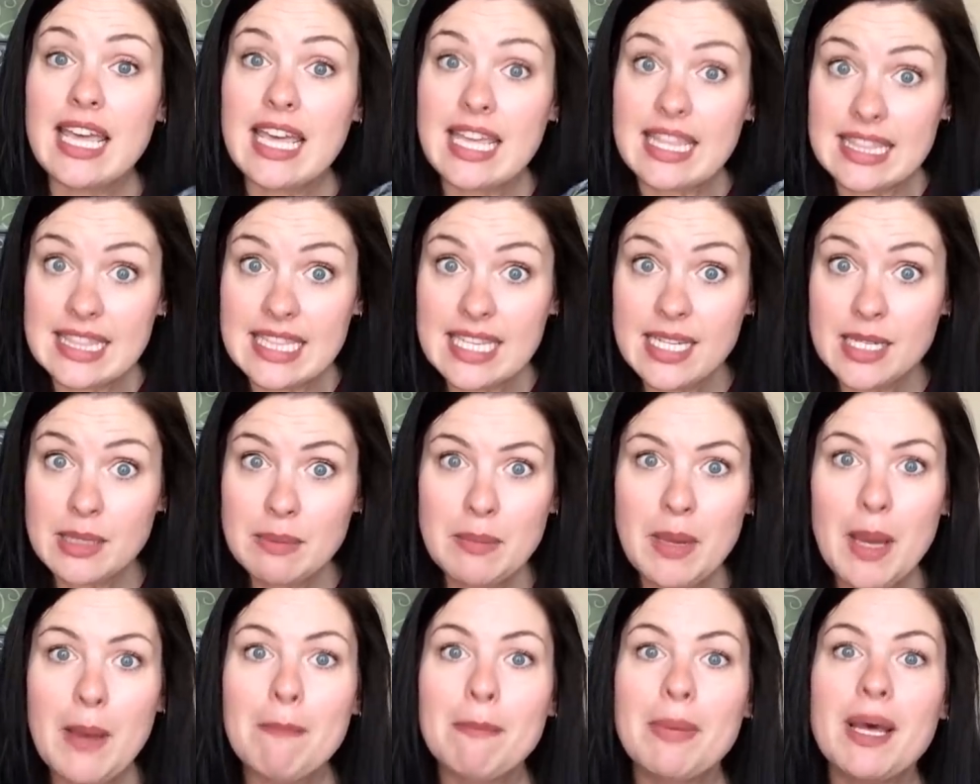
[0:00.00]
in them,
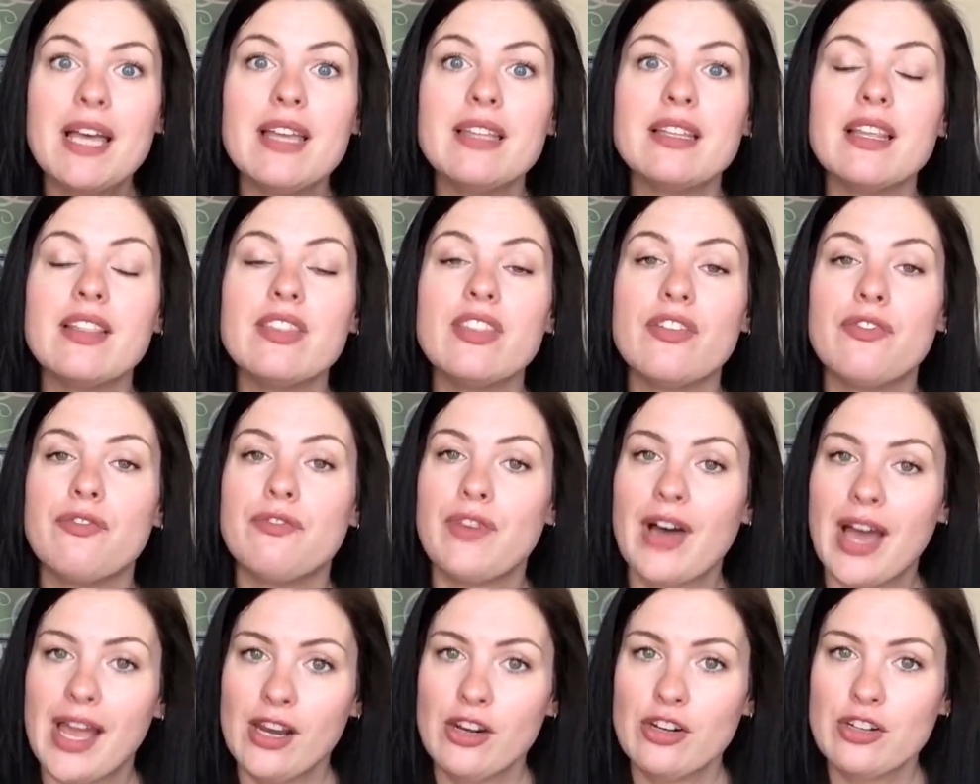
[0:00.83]
but the
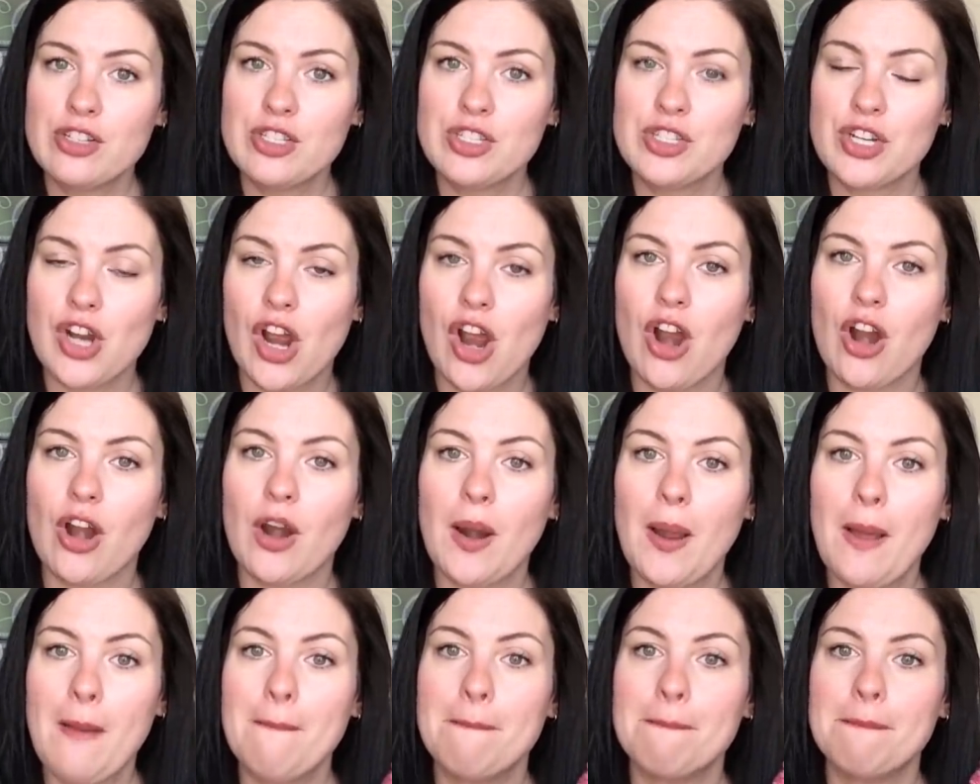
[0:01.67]

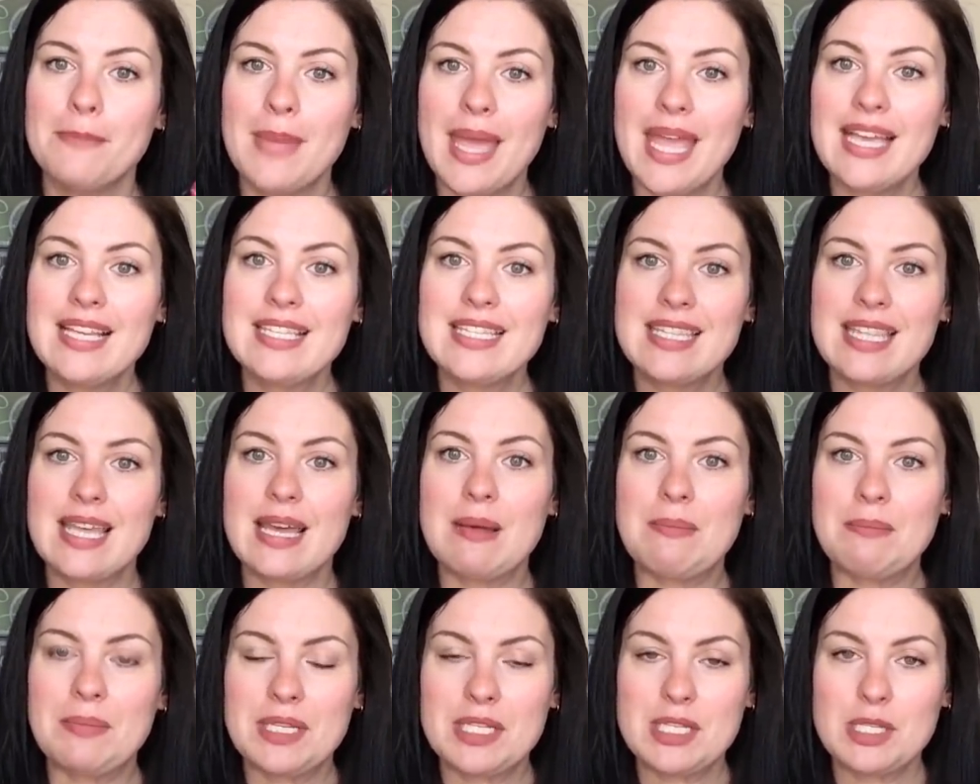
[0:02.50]
Firestar makes
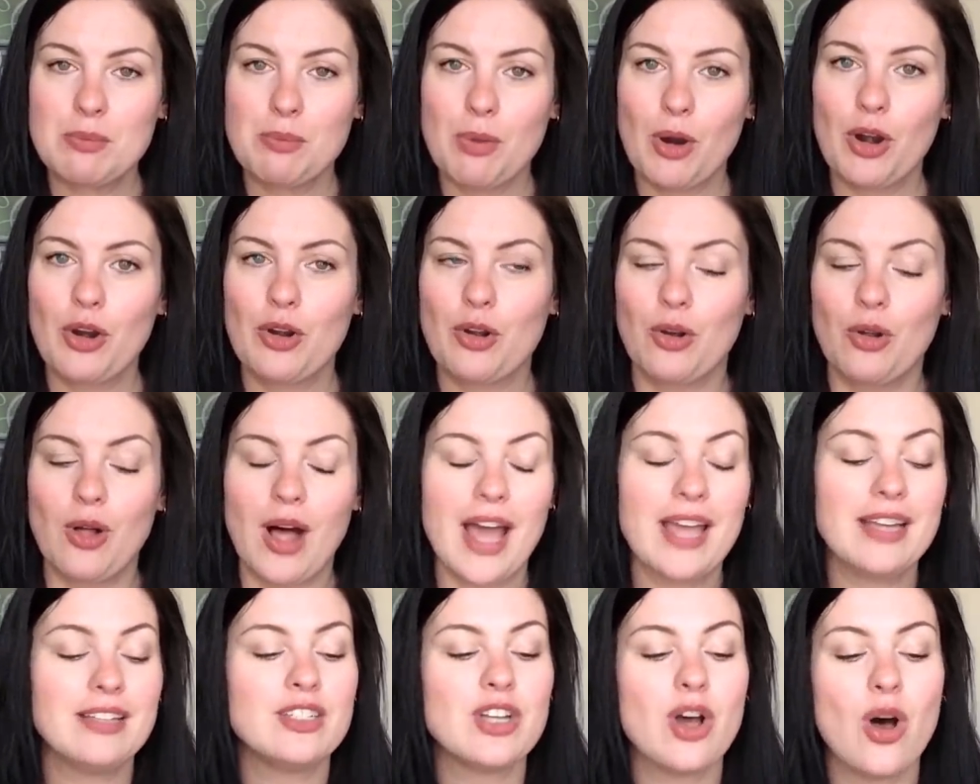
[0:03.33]
them sparkle.
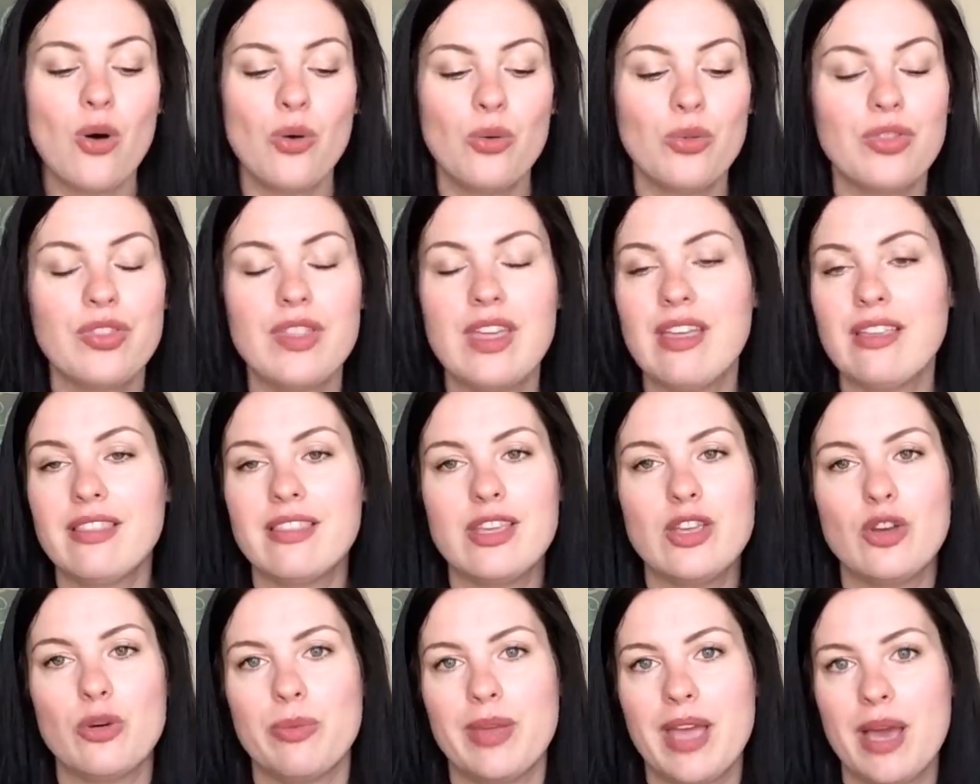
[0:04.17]
I don't think
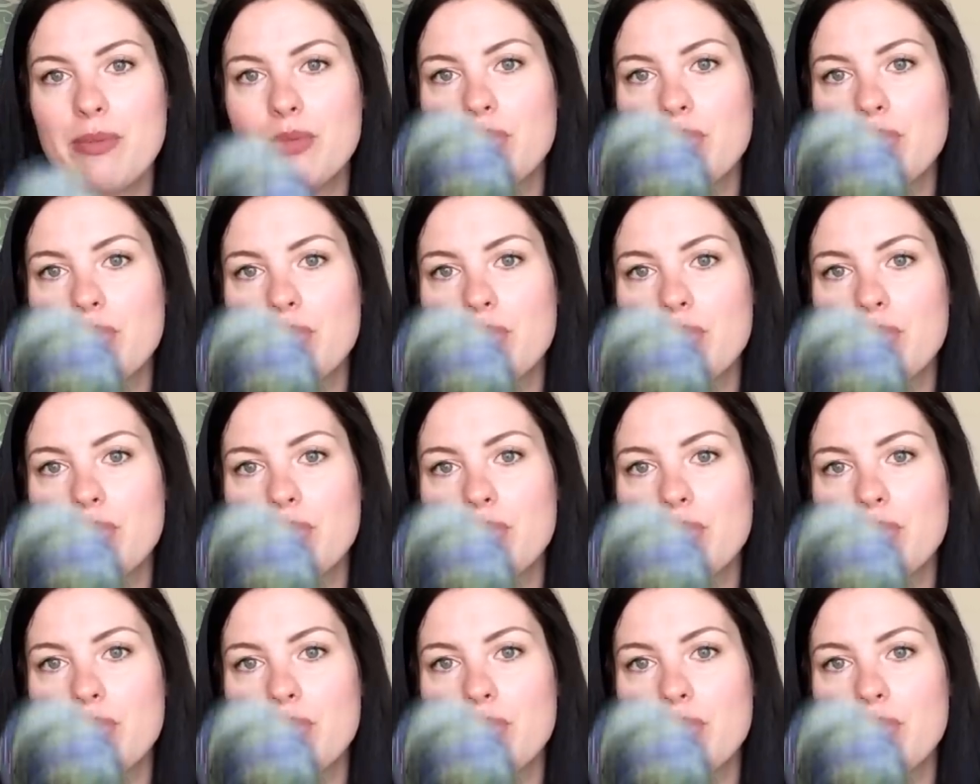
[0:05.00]
that you'll be